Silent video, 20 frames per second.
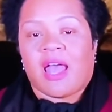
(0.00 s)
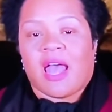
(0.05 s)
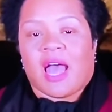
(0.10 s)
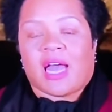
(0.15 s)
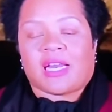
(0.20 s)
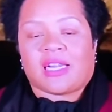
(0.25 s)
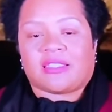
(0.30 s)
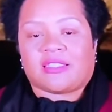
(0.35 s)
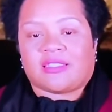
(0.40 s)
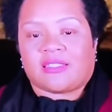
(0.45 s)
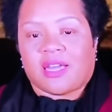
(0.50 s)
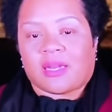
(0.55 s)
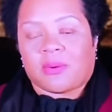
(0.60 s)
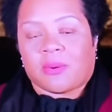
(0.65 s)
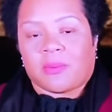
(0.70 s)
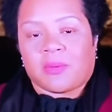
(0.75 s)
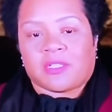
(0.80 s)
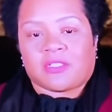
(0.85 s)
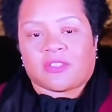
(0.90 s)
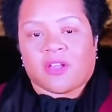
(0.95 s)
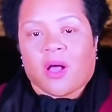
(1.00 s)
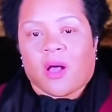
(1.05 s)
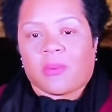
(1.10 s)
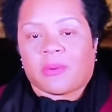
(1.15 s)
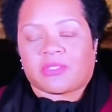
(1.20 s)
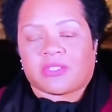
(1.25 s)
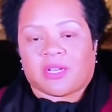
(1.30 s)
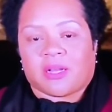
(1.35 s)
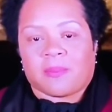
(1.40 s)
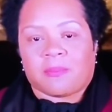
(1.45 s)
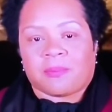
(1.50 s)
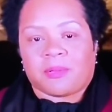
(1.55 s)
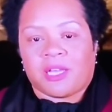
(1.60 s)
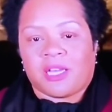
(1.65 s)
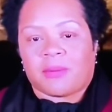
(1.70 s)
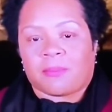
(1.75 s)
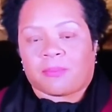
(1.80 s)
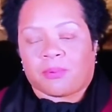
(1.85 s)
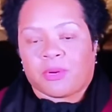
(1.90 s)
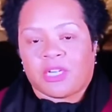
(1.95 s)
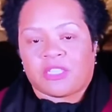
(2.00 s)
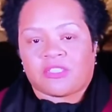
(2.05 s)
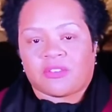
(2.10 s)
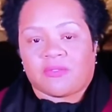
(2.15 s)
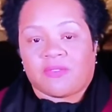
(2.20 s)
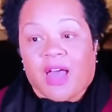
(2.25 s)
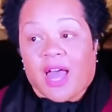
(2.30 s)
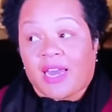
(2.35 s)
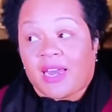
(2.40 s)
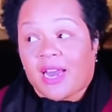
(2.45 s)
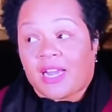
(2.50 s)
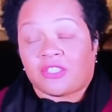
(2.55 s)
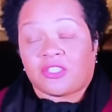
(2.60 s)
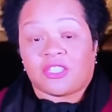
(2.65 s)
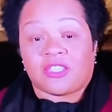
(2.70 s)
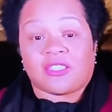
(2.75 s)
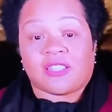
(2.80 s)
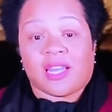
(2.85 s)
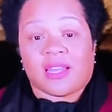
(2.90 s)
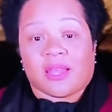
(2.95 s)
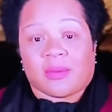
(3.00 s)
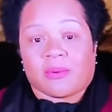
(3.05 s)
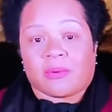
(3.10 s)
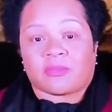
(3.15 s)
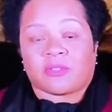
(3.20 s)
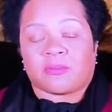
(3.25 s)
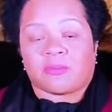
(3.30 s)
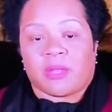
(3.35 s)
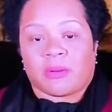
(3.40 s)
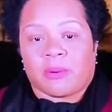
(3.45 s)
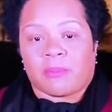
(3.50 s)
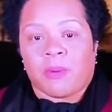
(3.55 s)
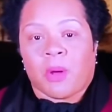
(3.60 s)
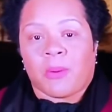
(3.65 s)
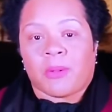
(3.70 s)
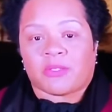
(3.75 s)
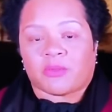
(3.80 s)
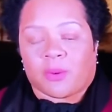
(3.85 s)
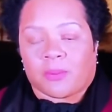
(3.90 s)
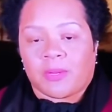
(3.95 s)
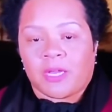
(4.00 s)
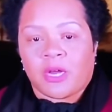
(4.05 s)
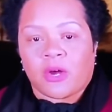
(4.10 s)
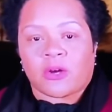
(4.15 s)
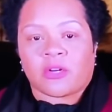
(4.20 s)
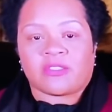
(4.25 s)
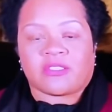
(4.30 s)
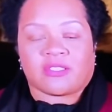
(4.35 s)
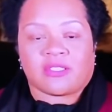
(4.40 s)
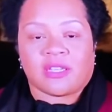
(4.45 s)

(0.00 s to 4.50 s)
And instead, what we saw was a complete breach of that. And I should say there were moments where we heard